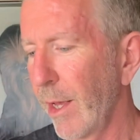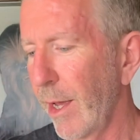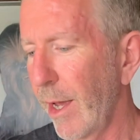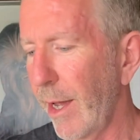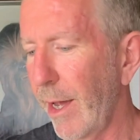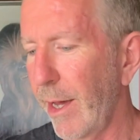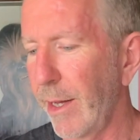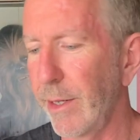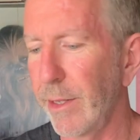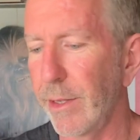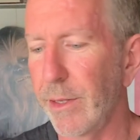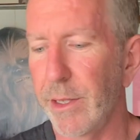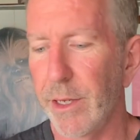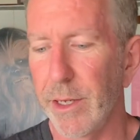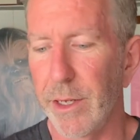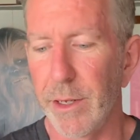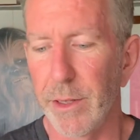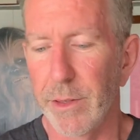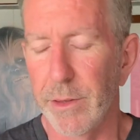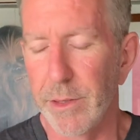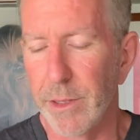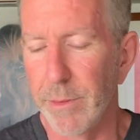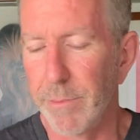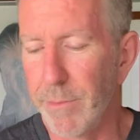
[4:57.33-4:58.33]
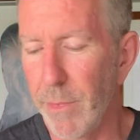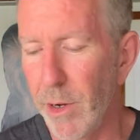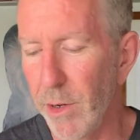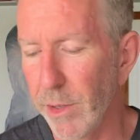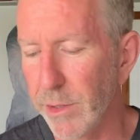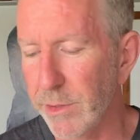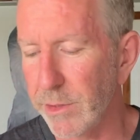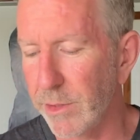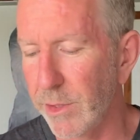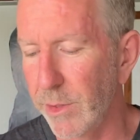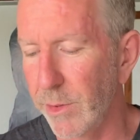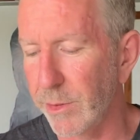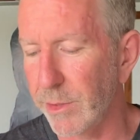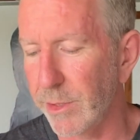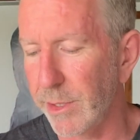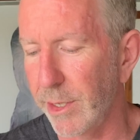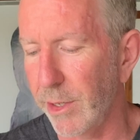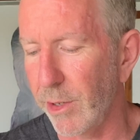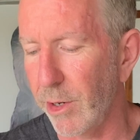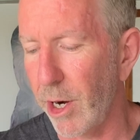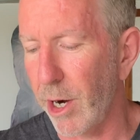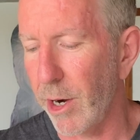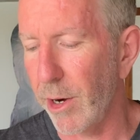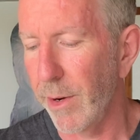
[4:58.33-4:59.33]
And the malts used
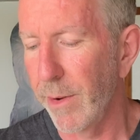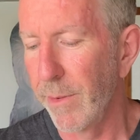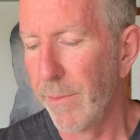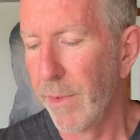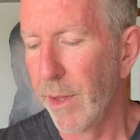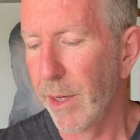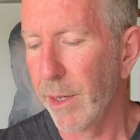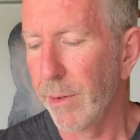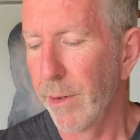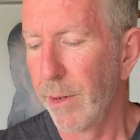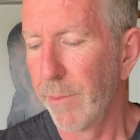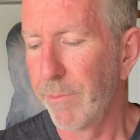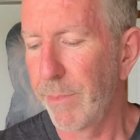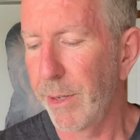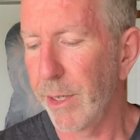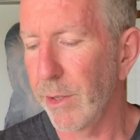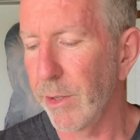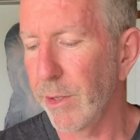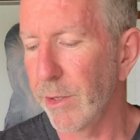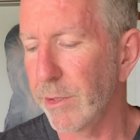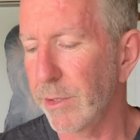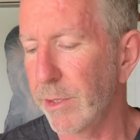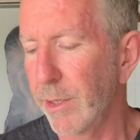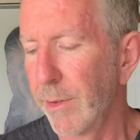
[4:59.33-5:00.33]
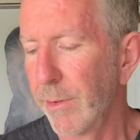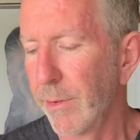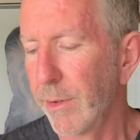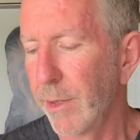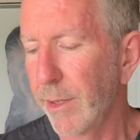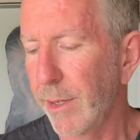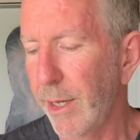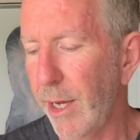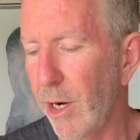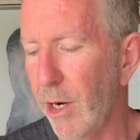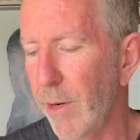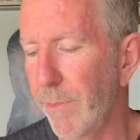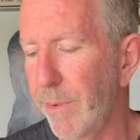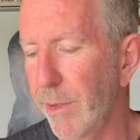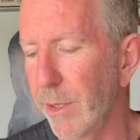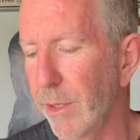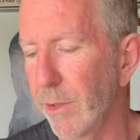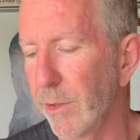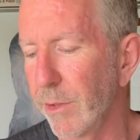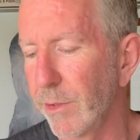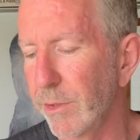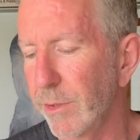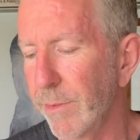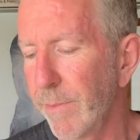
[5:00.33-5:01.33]
here are Pils,
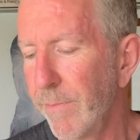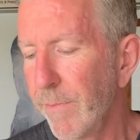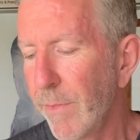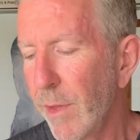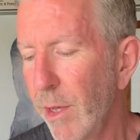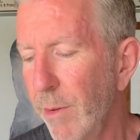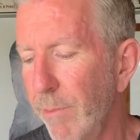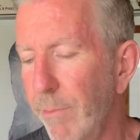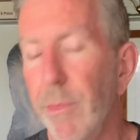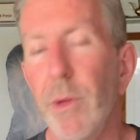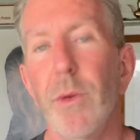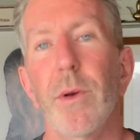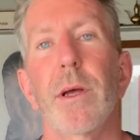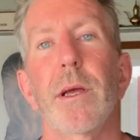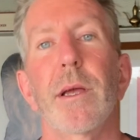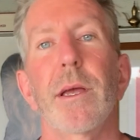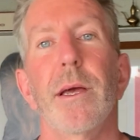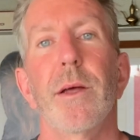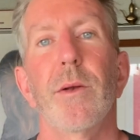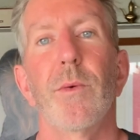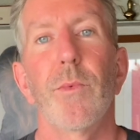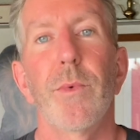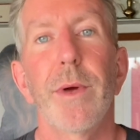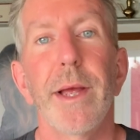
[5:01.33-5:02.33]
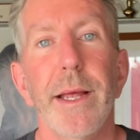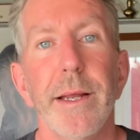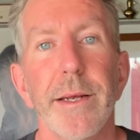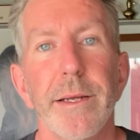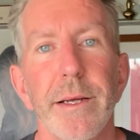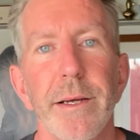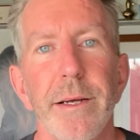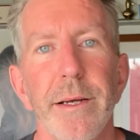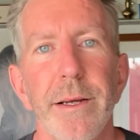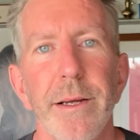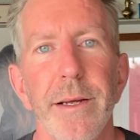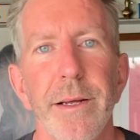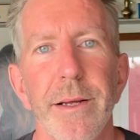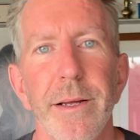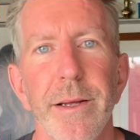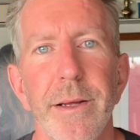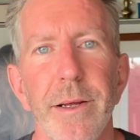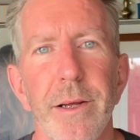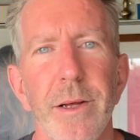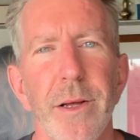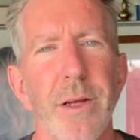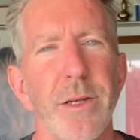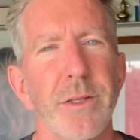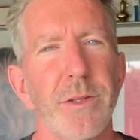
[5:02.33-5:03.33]
Carapils, Munich, and wheat.
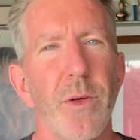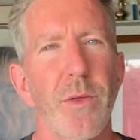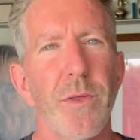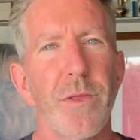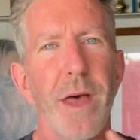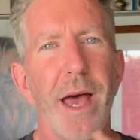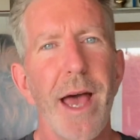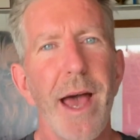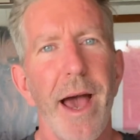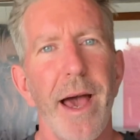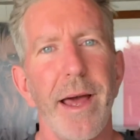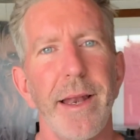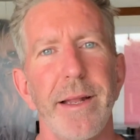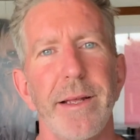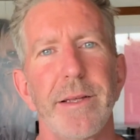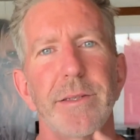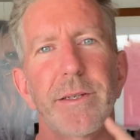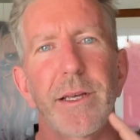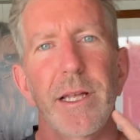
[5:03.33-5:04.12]
So that is